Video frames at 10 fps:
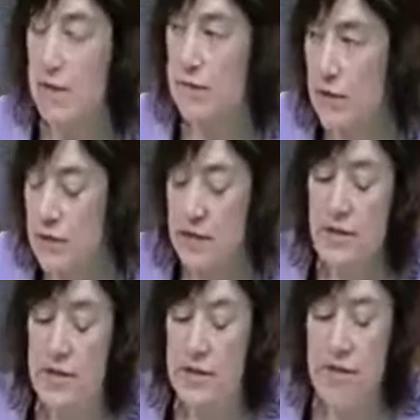Firstly,
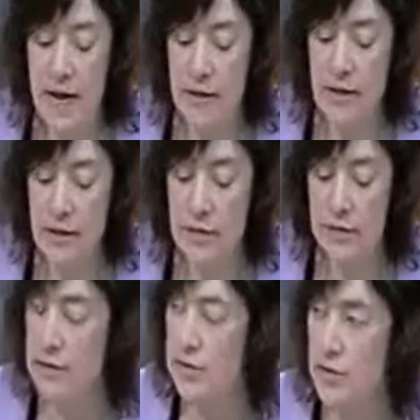the need to act now
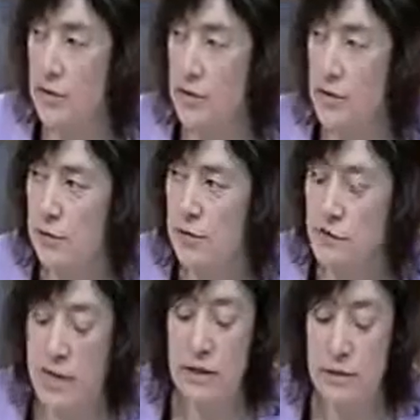and to set ourselves the
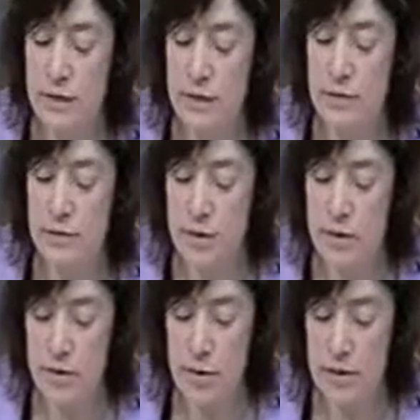right targets and
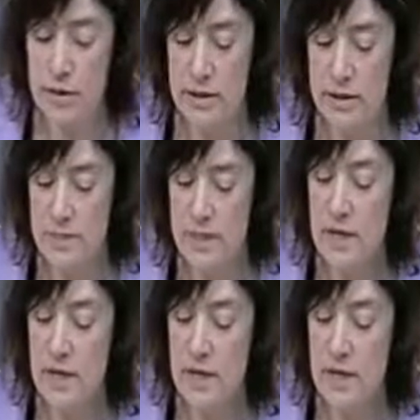benchmarks,